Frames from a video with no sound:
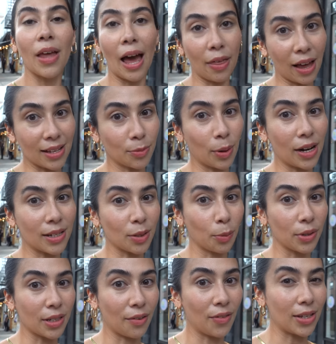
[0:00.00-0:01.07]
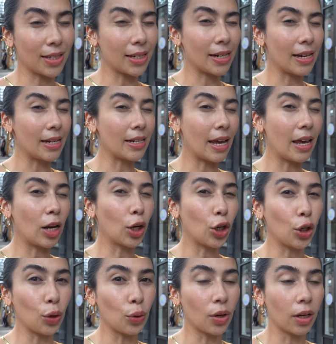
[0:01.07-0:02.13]
as well as the ones I visited, in a
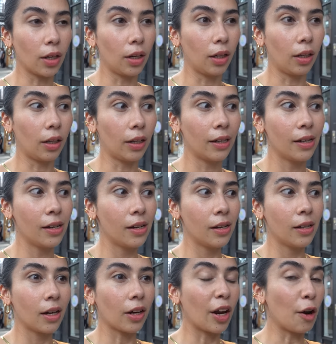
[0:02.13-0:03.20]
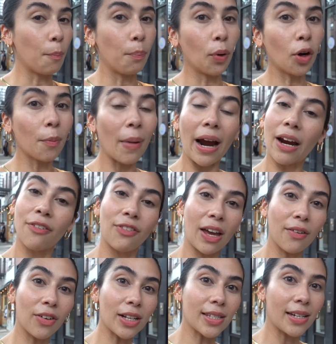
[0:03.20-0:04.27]
Google kind of bookmark
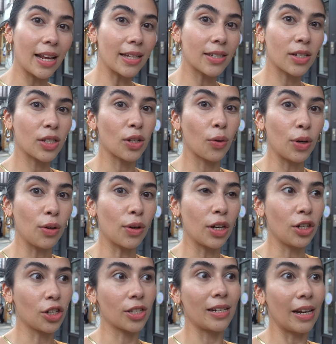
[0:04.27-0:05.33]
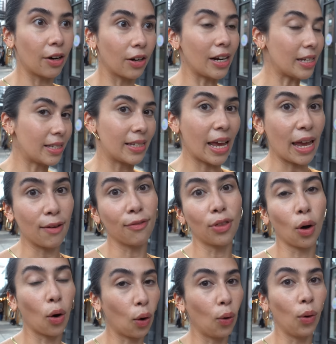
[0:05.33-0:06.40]
favorites list, so you can just literally save
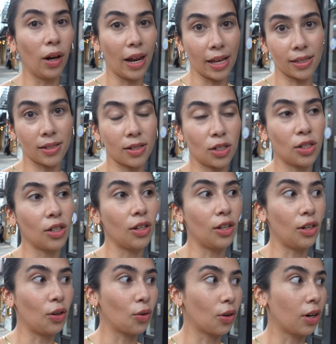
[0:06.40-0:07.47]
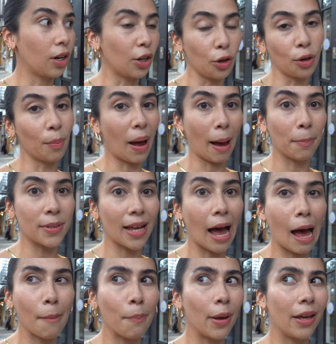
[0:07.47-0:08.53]
the whole list to your Google Maps
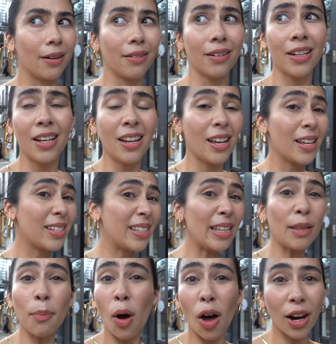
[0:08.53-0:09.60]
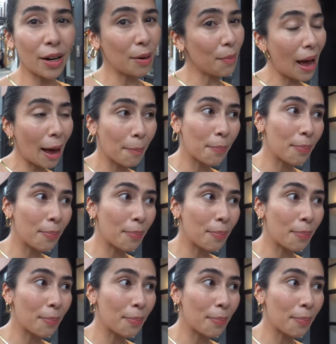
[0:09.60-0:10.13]
app and see them all on a map.